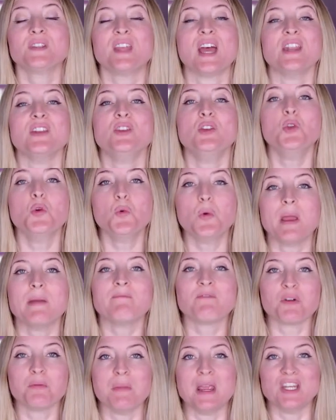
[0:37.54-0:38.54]
that new
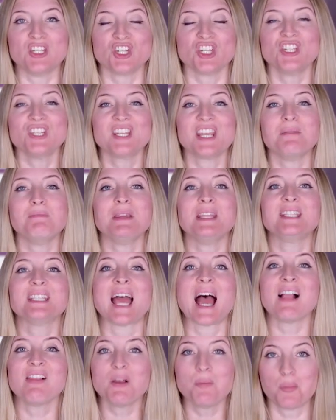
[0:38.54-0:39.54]
information can be
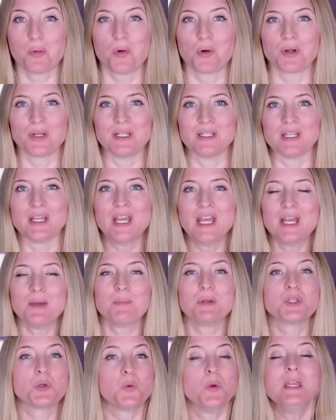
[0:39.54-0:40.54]
teleported
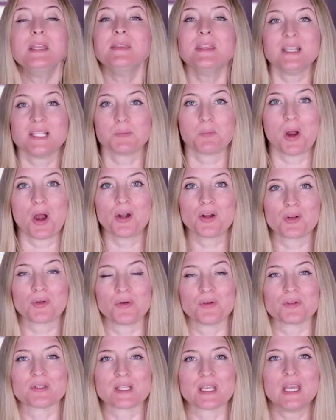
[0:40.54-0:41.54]
between these particles.
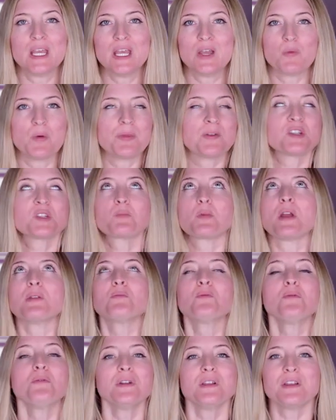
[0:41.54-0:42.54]
When they're
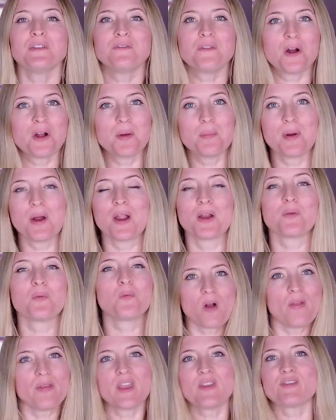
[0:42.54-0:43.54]
spread really far apart
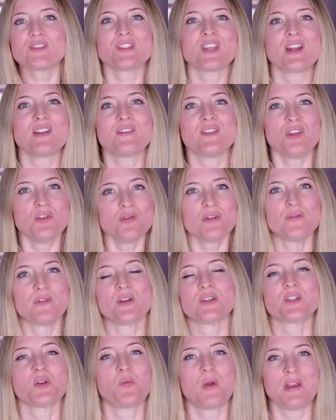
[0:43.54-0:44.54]
on the other side of the
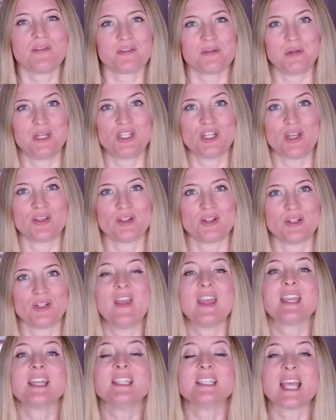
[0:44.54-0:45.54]
universe away from each other,
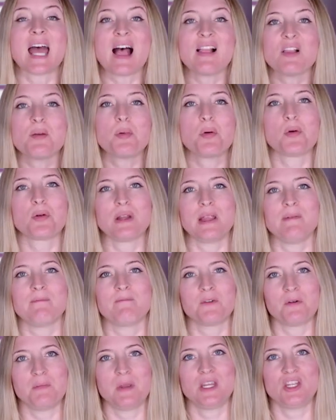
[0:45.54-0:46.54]
they can teleport
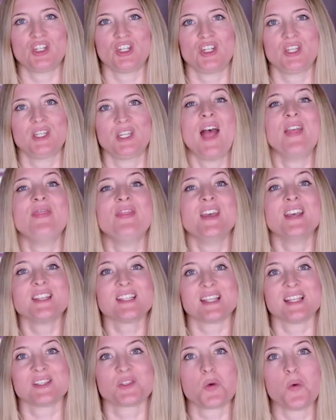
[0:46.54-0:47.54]
information. And
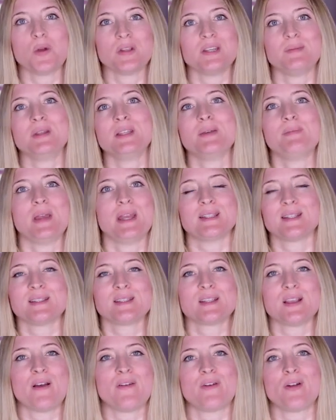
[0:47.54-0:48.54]
this is going to be the
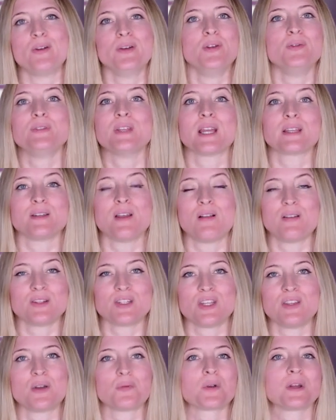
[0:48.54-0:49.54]
basis of our new
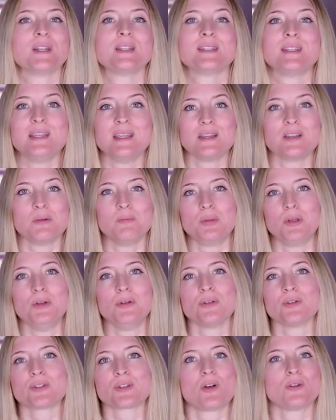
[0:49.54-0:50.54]
technology that we're going to see in
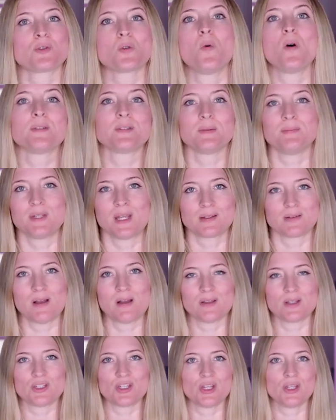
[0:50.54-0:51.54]
computers called quantum
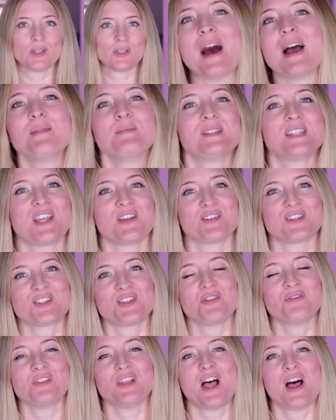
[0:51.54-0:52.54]
technology. I'm Sarah
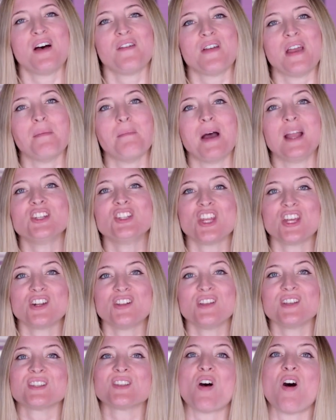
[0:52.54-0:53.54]
Stone Love, and my
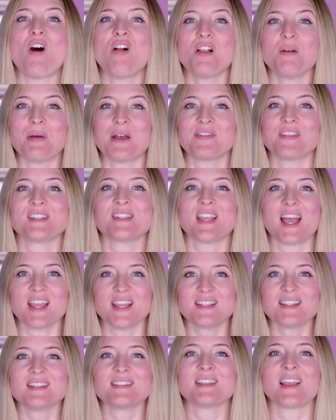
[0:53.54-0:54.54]
channel is all about the
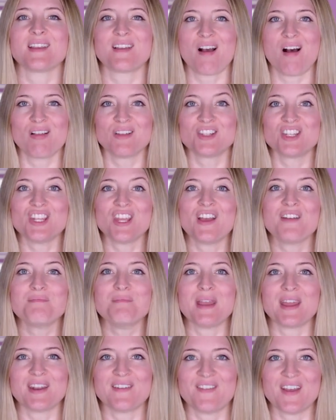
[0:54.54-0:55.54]
science and psychology of
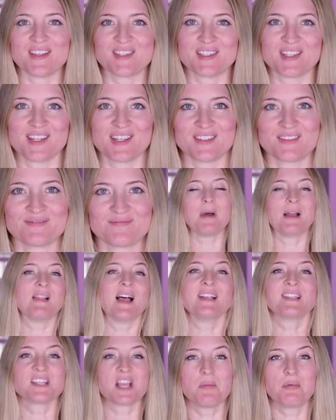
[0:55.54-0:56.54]
manifesting. My
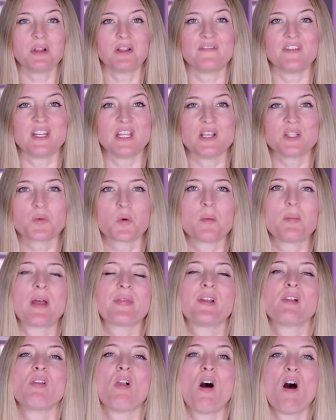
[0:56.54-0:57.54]
last couple of videos were about
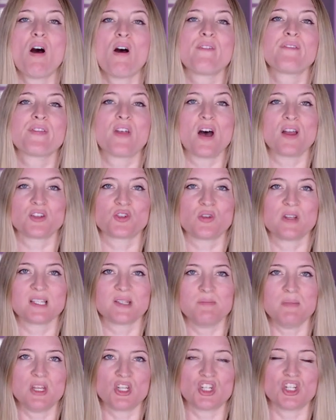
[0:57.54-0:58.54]
the law of thought
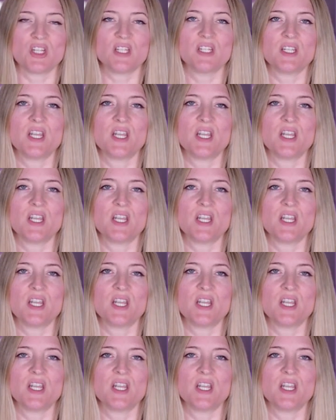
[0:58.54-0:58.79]
transmission